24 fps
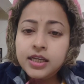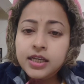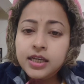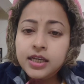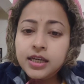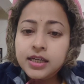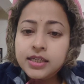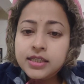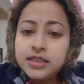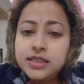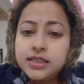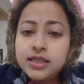
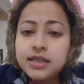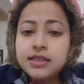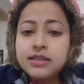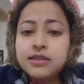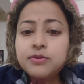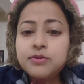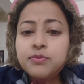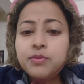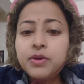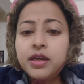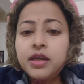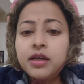just
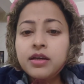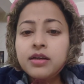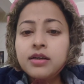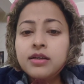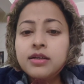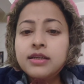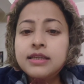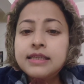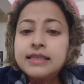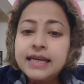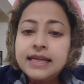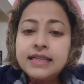make
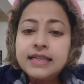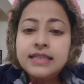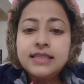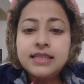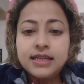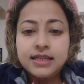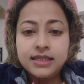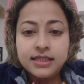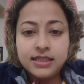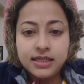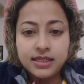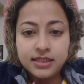10
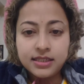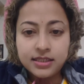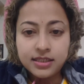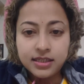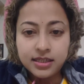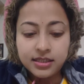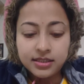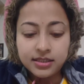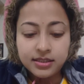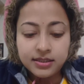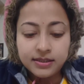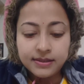
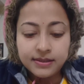sentences